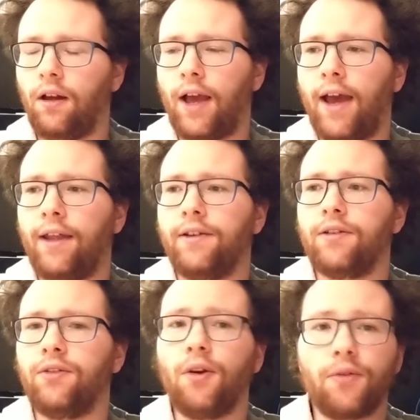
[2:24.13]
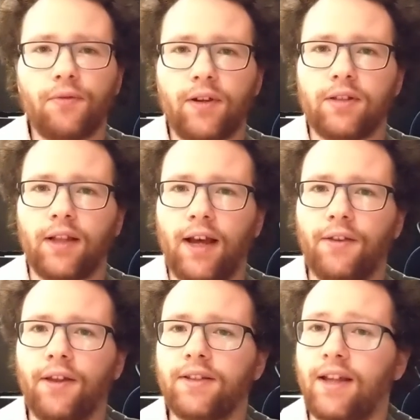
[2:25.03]
And no threes
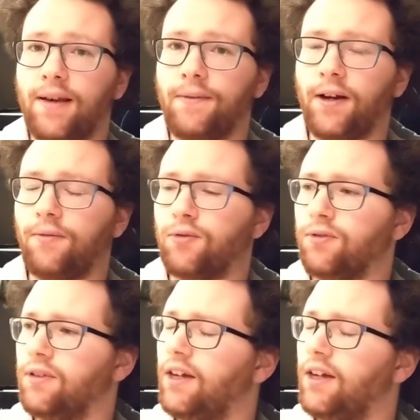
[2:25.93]
allowed, that's an FI rule.